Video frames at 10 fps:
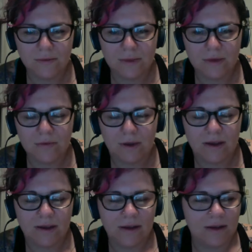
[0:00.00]

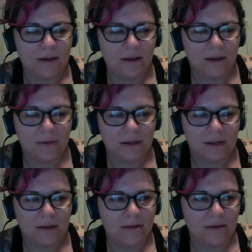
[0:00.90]
Right. And I
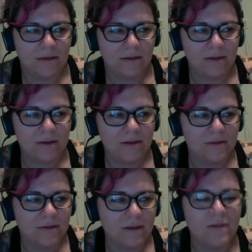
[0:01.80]
mean, you know, it's
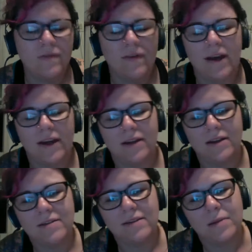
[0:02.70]
fine.
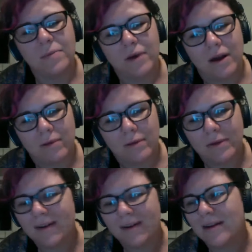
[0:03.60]
It's not a problem. You're
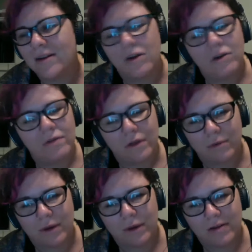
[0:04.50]
not going to know for
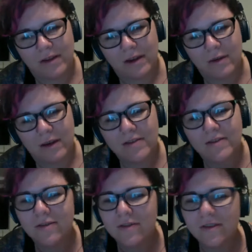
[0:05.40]
3 years anyway. So
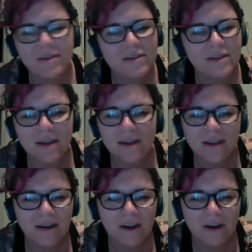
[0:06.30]
just, you
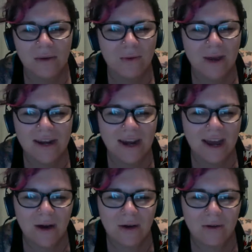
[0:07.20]
know, wait it out.